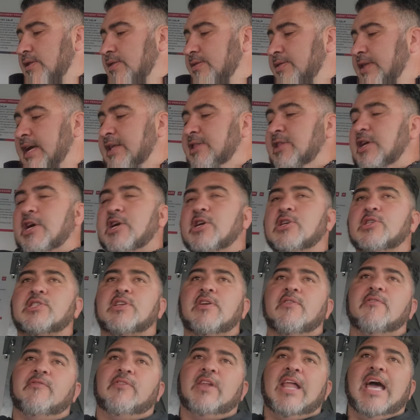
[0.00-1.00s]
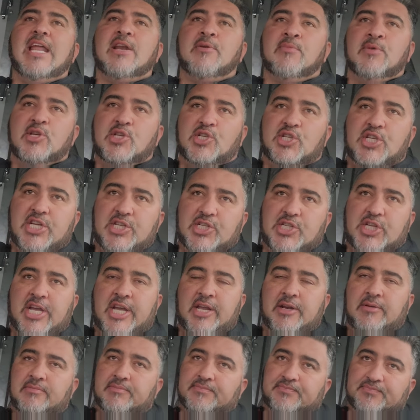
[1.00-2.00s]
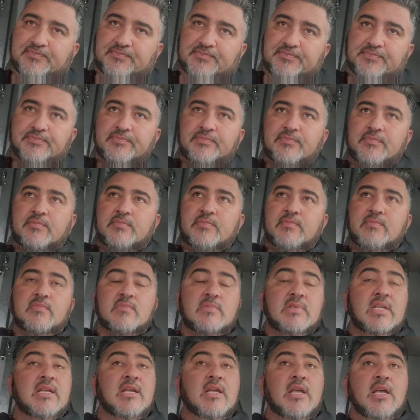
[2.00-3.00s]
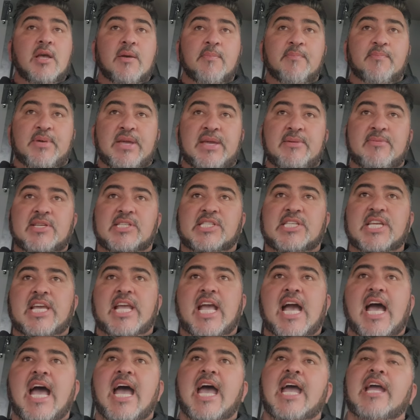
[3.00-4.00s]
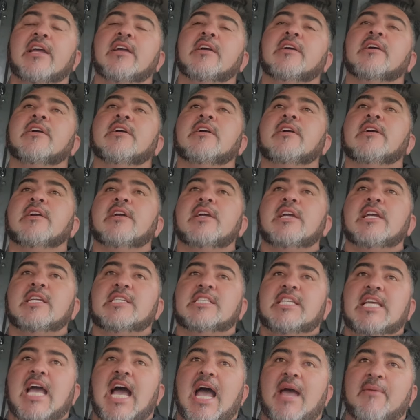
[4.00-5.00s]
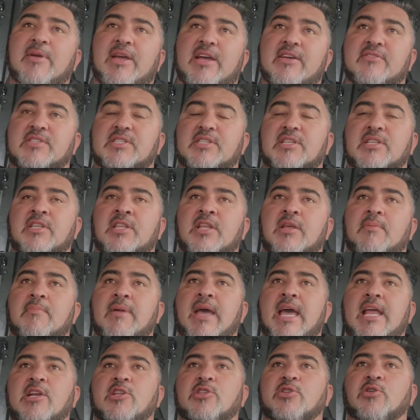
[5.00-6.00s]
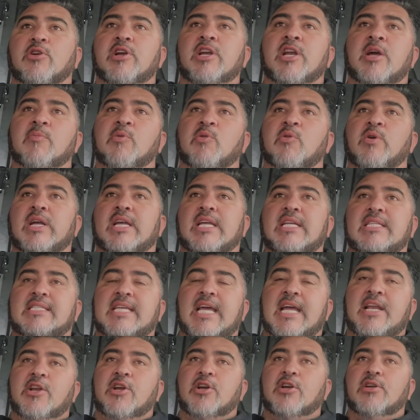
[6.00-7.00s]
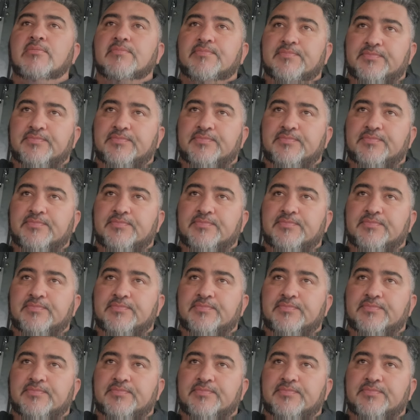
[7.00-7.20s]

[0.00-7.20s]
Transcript: Then there's Vladimir Shishkin. PBC guy. He's the IBF's mandatory number one contender.